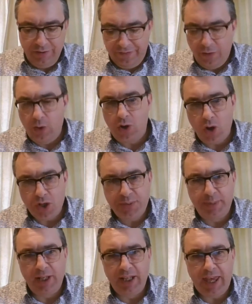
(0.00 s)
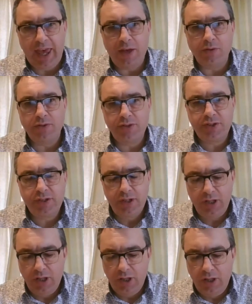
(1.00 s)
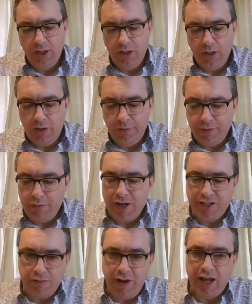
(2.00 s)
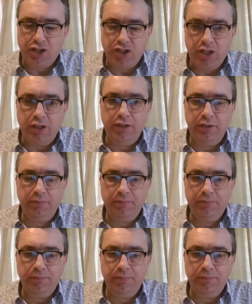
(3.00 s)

four gospel accounts of the resurrection,